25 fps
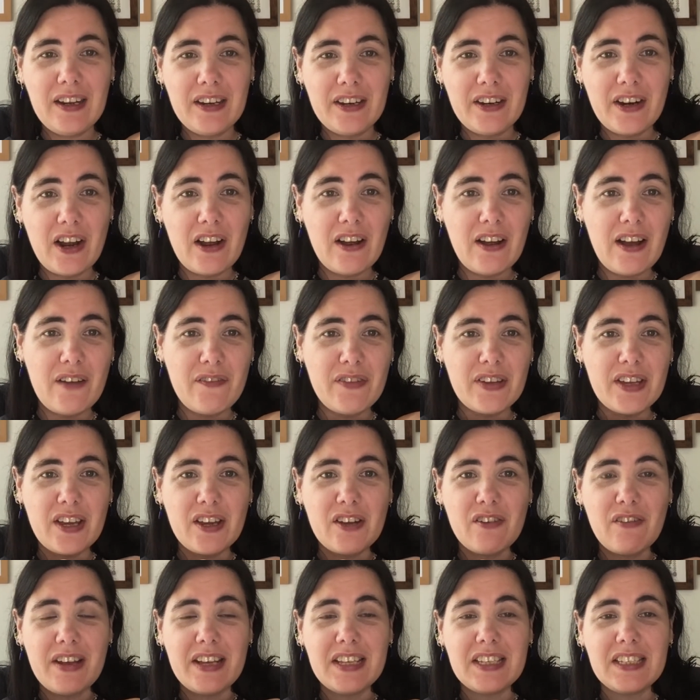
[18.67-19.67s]
and are having a
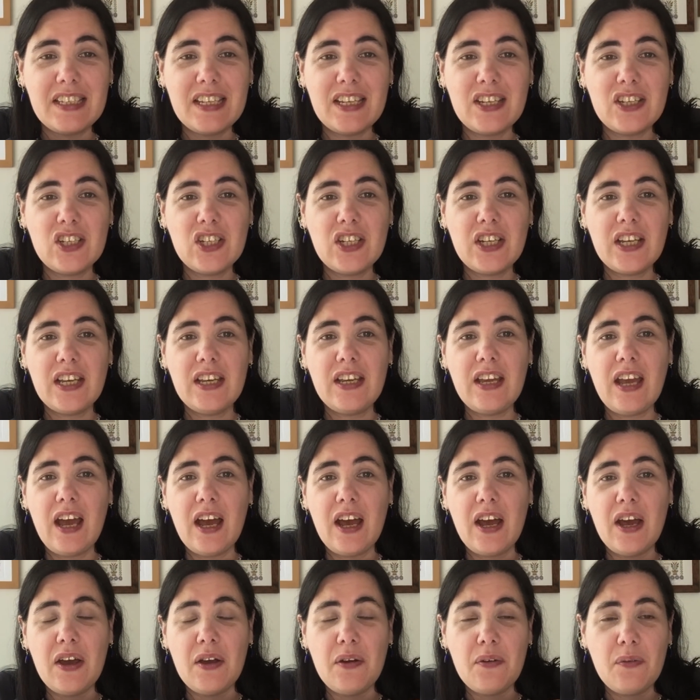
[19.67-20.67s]
great stitchy
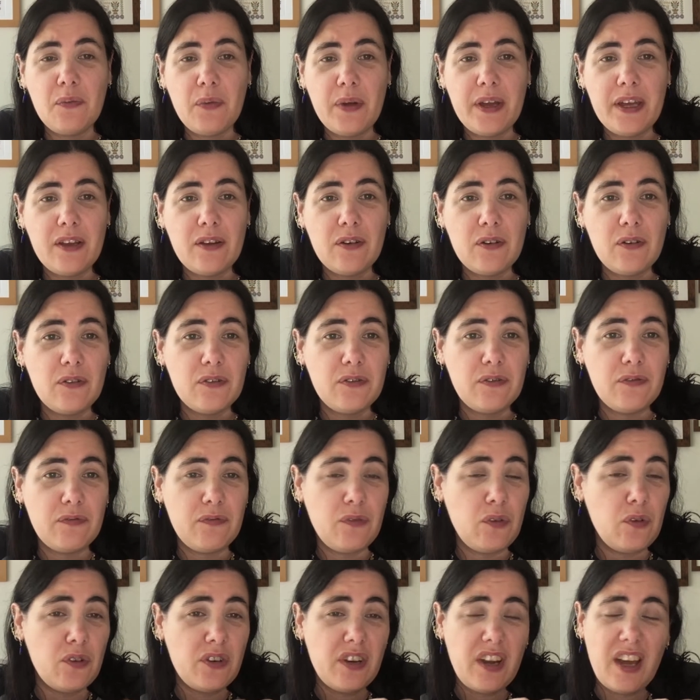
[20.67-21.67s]
week or
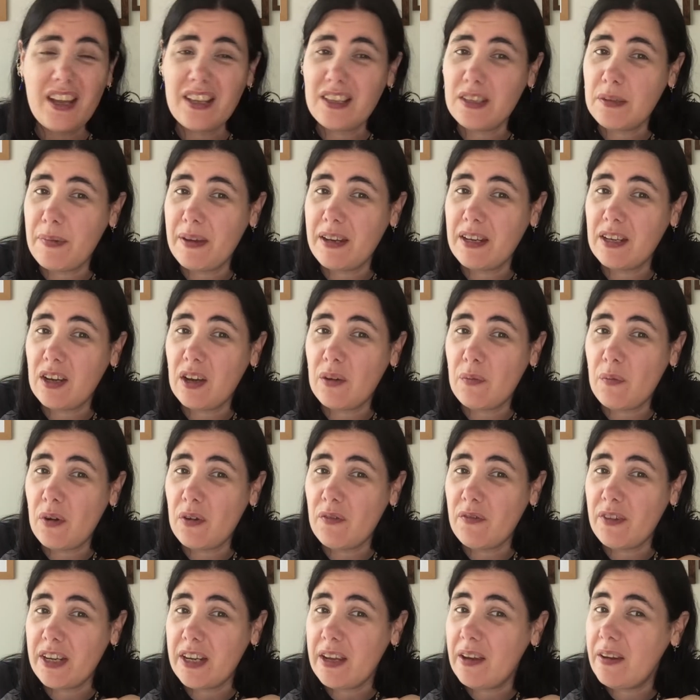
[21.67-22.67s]
fortnight, depending on what
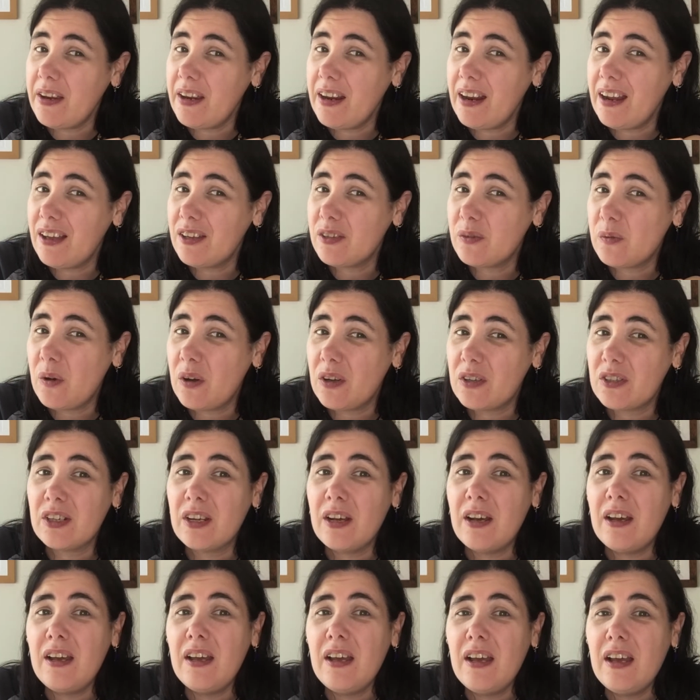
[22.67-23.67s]
video you last watched.
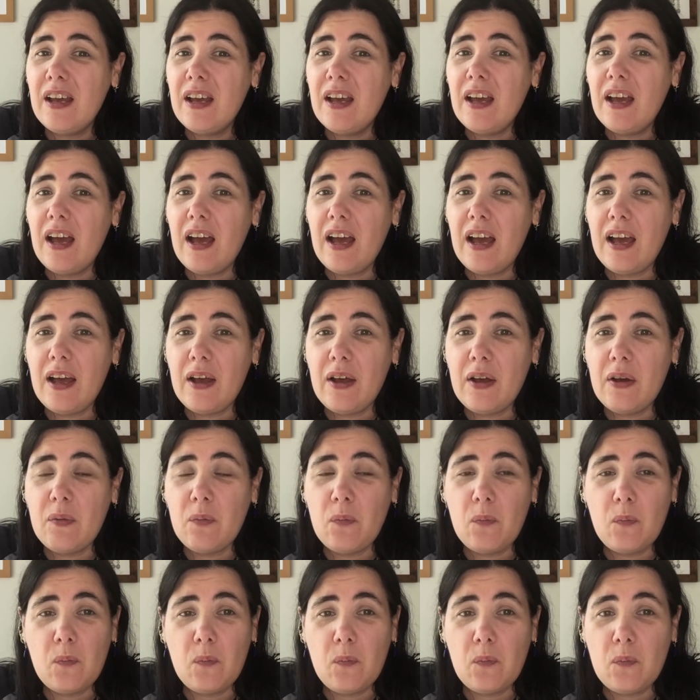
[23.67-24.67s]

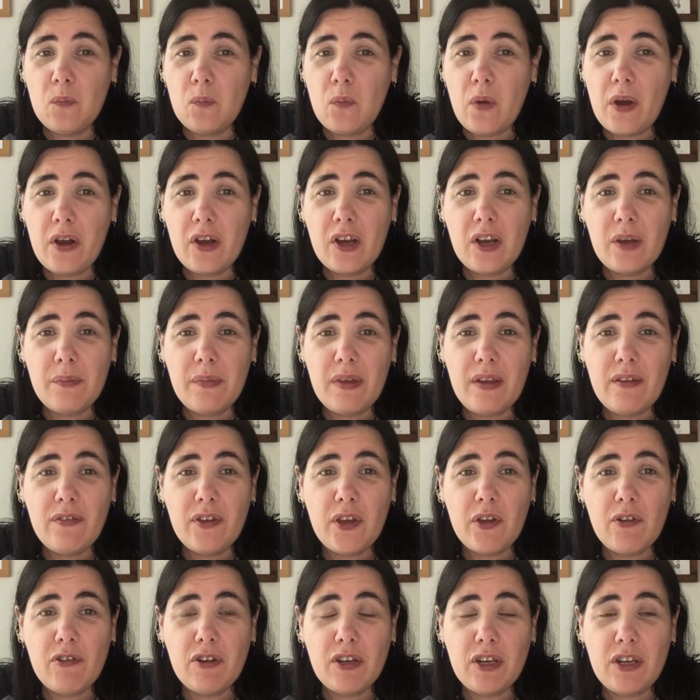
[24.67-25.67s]
Welcome
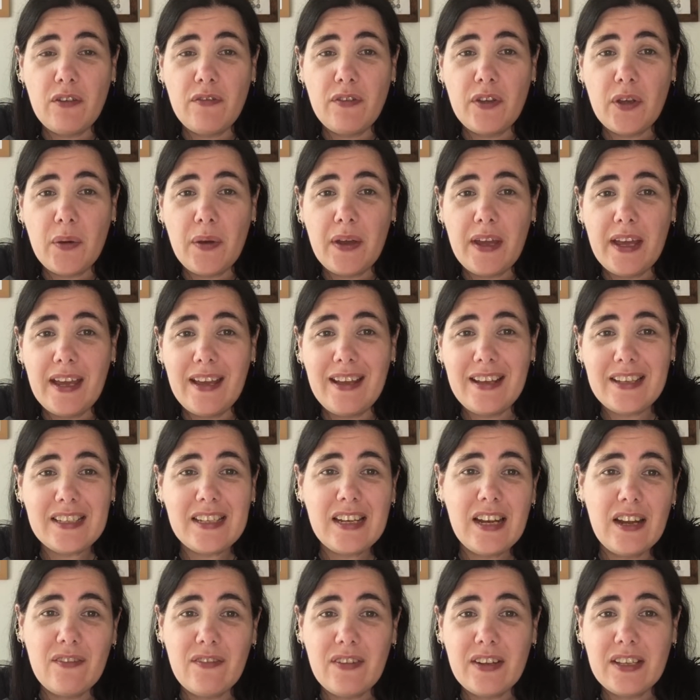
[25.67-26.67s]
if you're a new viewer here. It's
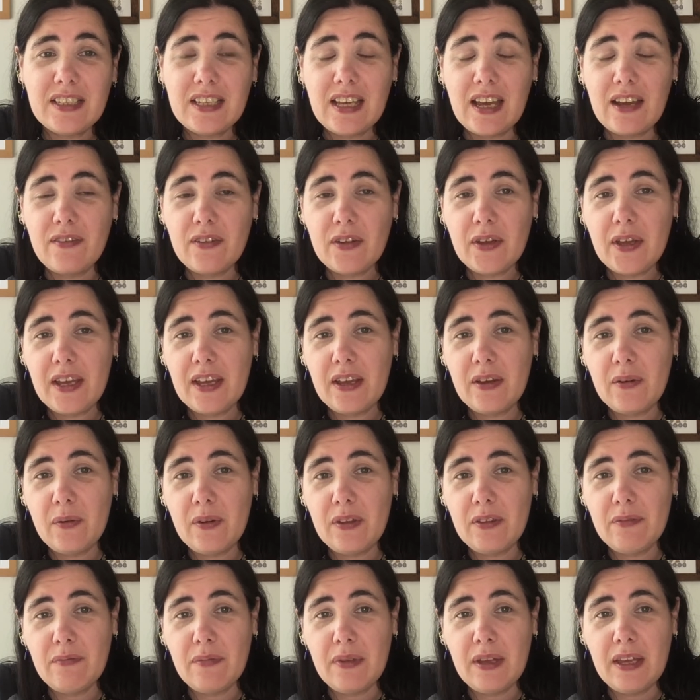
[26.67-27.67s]
lovely to have you here
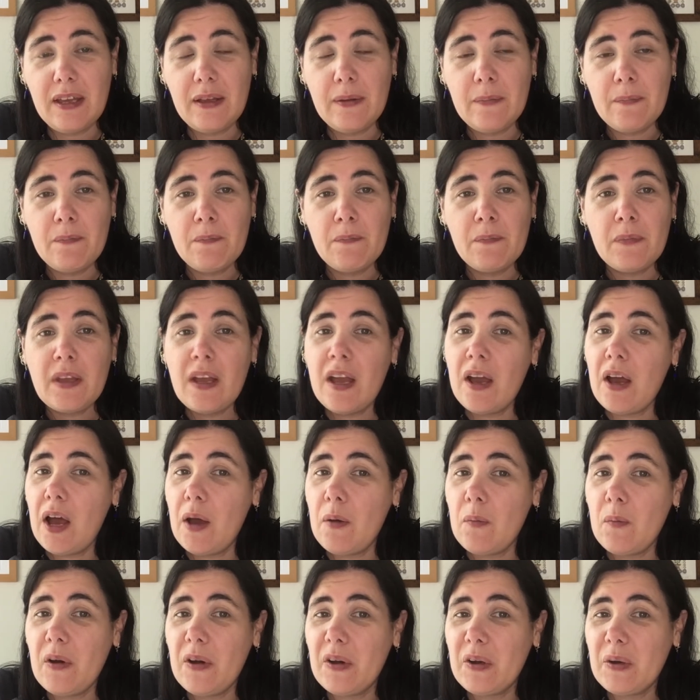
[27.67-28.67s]
with me.
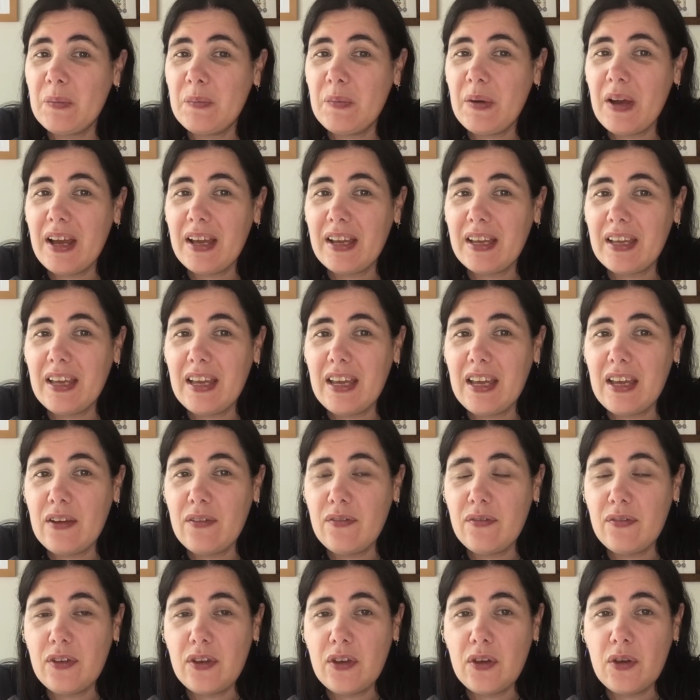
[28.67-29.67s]
Welcome back
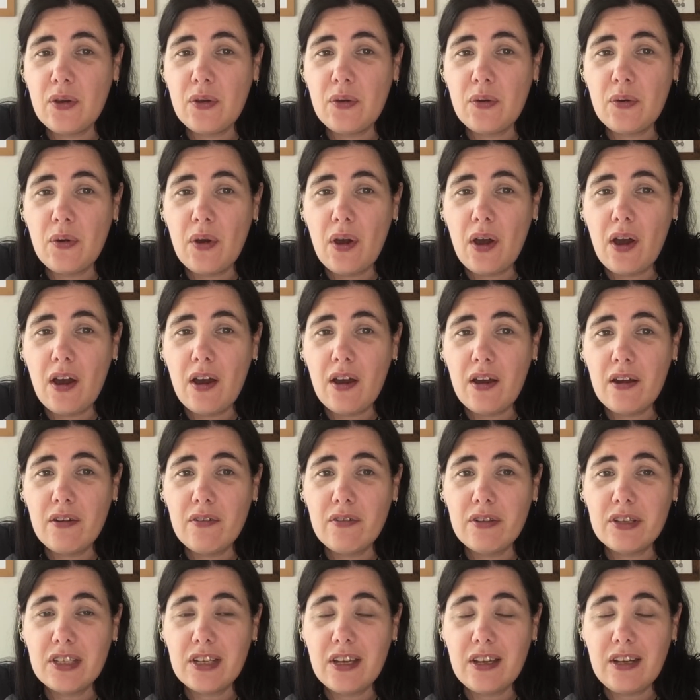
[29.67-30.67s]
if you are a
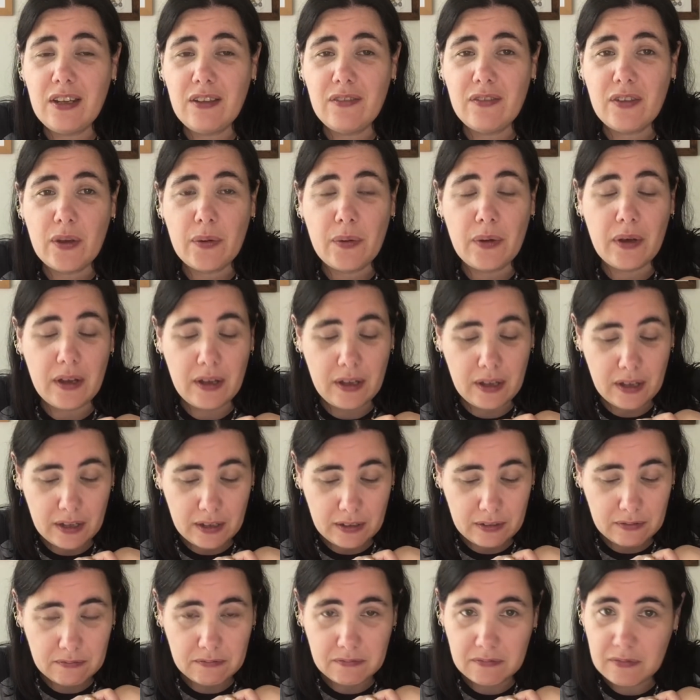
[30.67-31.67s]
returning viewer.
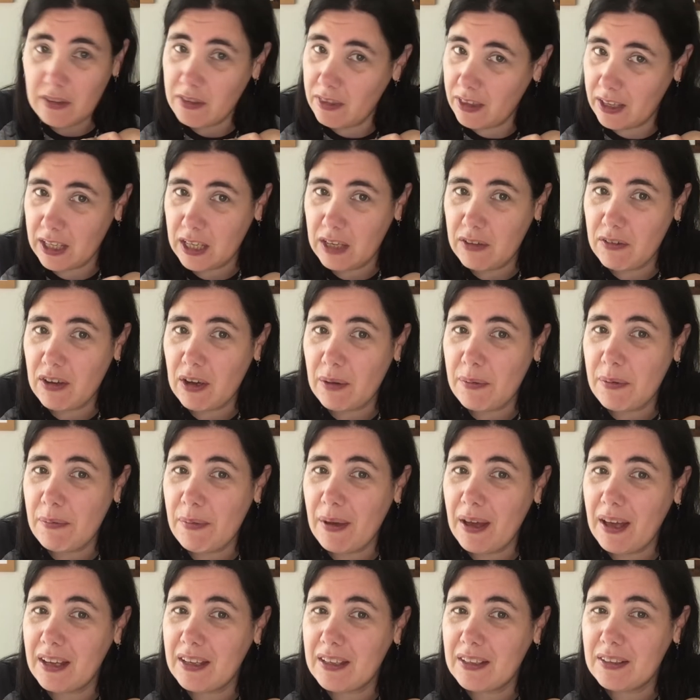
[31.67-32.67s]
Thank you for coming
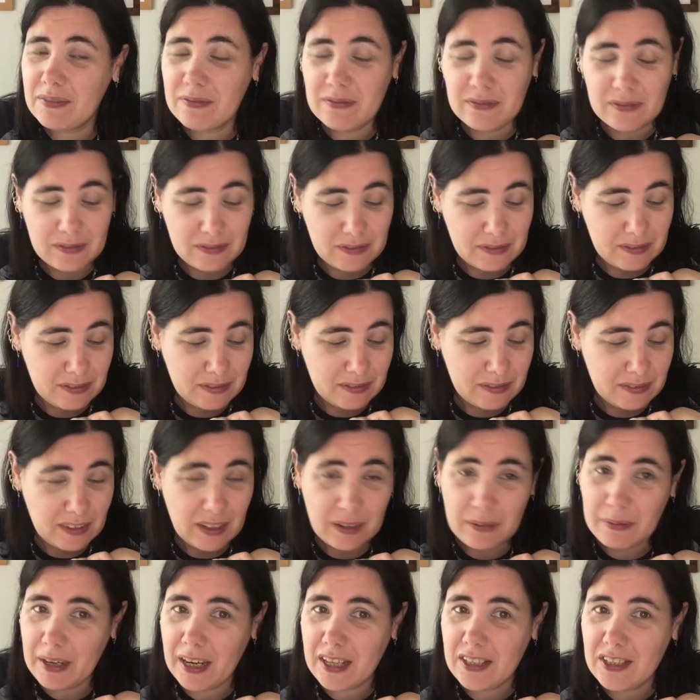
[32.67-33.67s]
back.
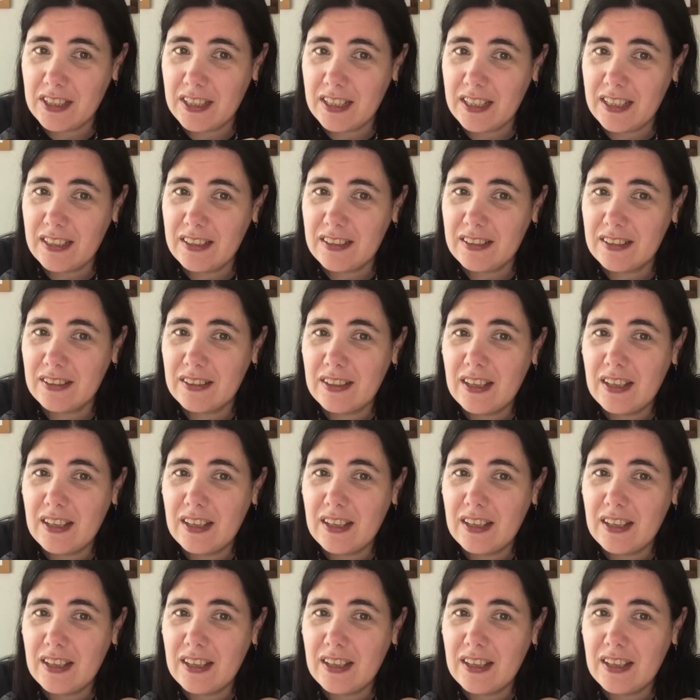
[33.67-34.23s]
I'm glad you did.